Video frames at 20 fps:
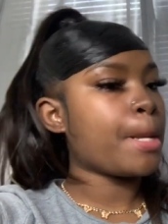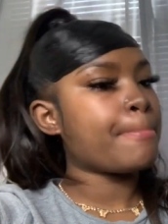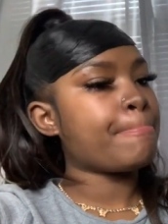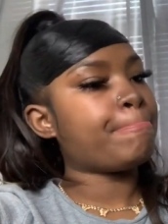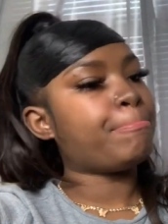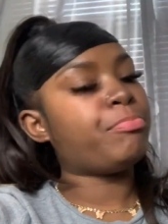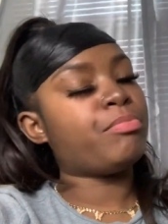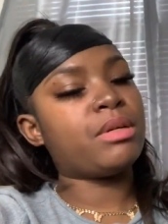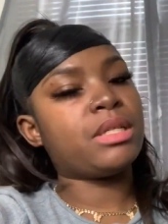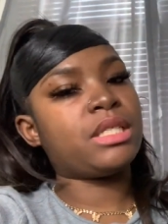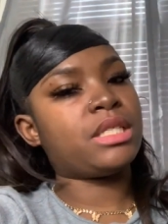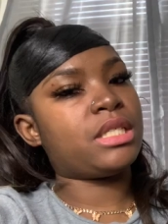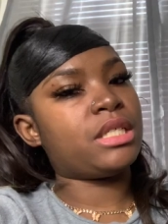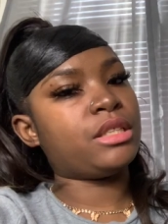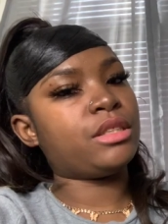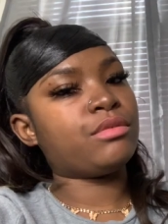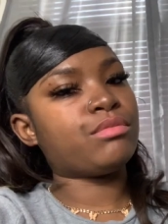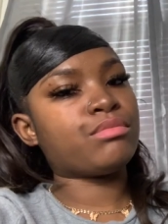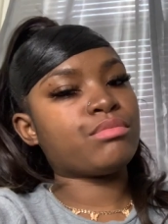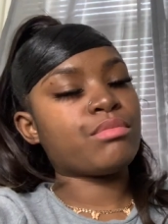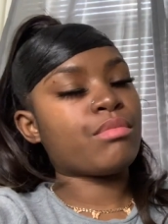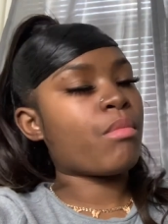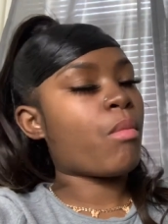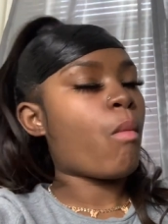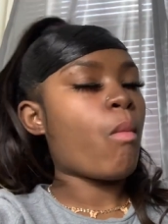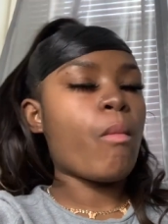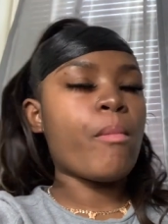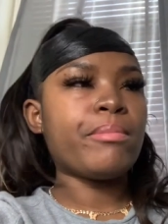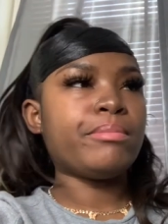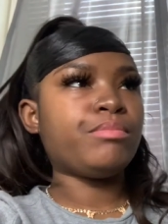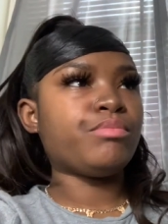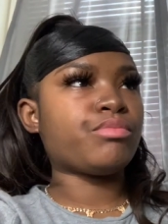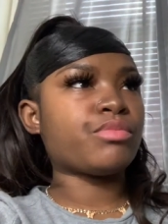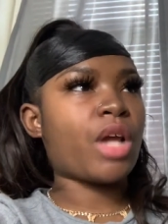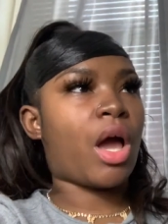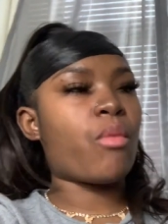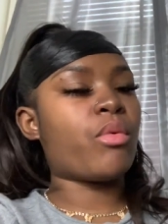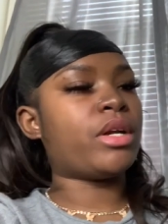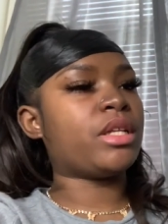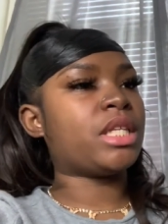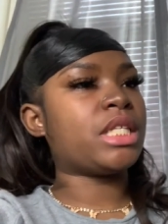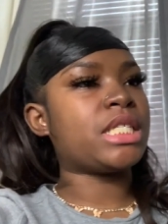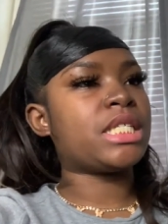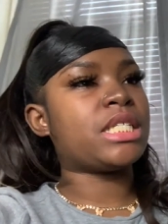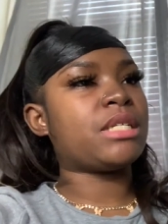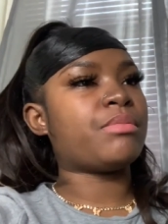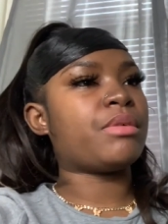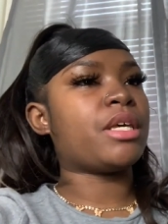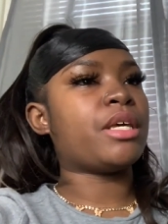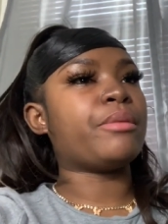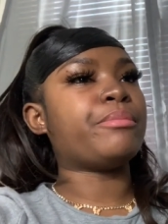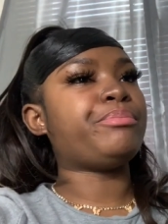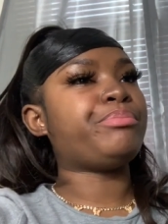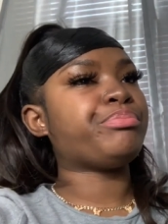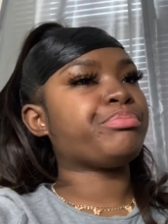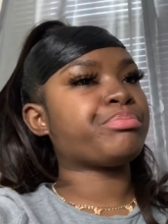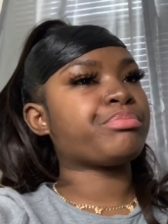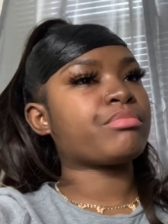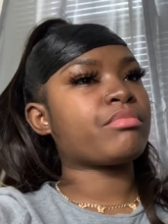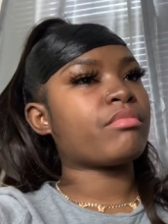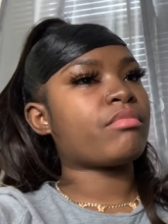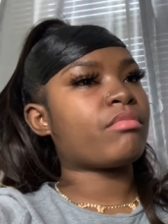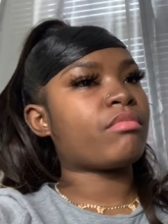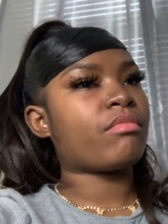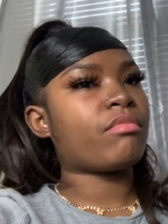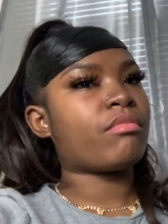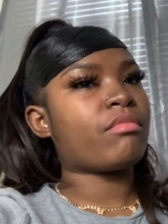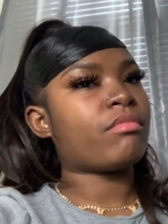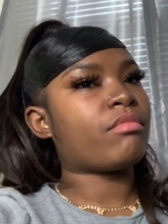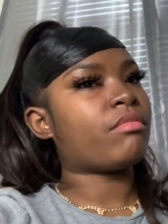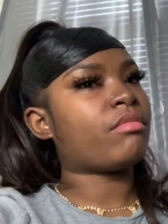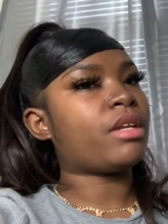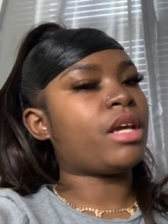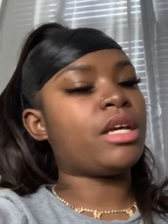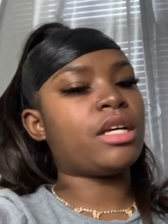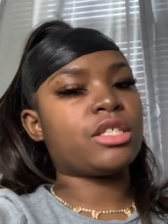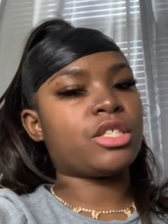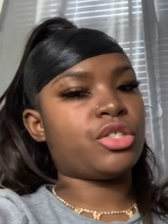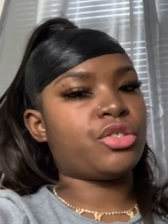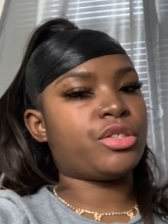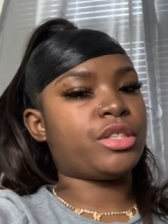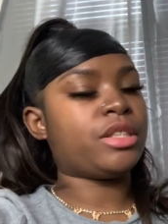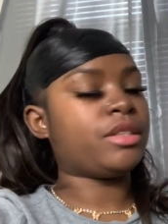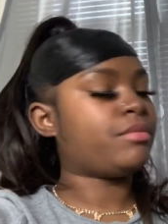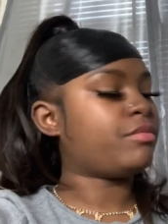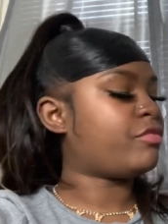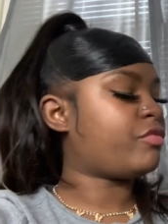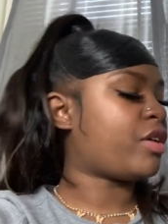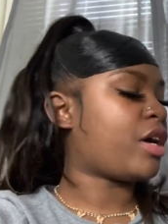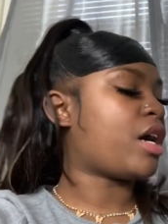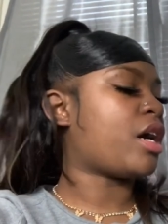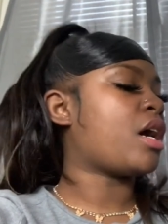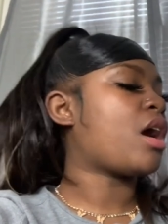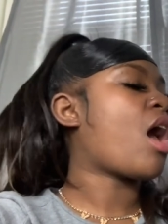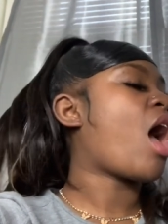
But still, I wanted this to be extreme for her.